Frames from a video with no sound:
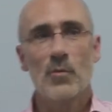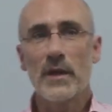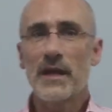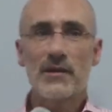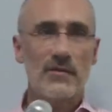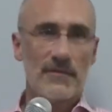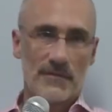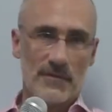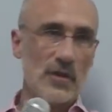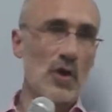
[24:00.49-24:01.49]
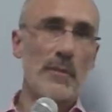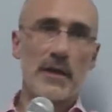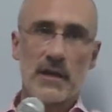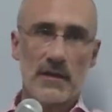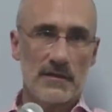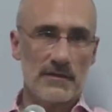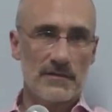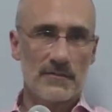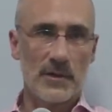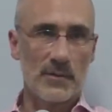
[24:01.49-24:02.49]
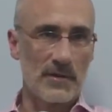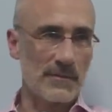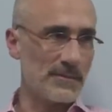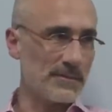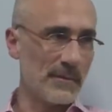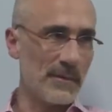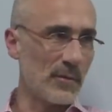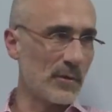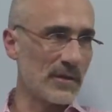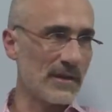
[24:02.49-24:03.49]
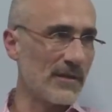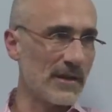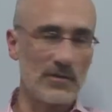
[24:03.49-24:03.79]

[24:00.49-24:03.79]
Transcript: We had no money. We were living in